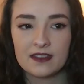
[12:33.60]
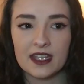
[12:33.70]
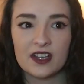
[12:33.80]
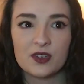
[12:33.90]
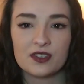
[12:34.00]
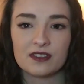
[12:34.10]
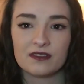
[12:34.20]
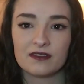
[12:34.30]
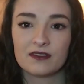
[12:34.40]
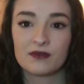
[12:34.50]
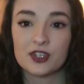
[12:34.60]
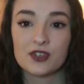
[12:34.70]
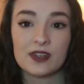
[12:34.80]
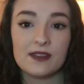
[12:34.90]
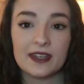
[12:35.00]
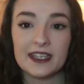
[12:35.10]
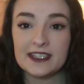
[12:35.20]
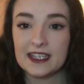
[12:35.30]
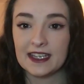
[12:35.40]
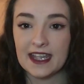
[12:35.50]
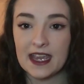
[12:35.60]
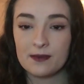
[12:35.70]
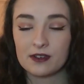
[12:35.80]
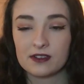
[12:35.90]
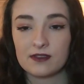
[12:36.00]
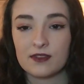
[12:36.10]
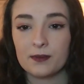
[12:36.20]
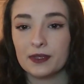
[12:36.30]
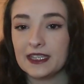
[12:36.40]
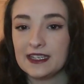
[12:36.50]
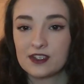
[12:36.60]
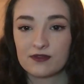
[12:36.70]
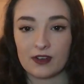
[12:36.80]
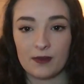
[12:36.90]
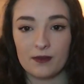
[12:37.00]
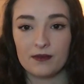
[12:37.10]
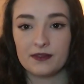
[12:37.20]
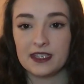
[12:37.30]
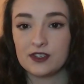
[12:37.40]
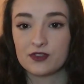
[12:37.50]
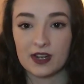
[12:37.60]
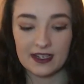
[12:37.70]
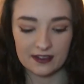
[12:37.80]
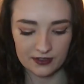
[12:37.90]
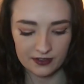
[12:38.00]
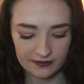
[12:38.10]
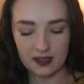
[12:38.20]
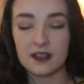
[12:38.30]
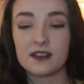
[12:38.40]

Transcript: they couldn't retrieve any DNA because of the bleach from these trainers.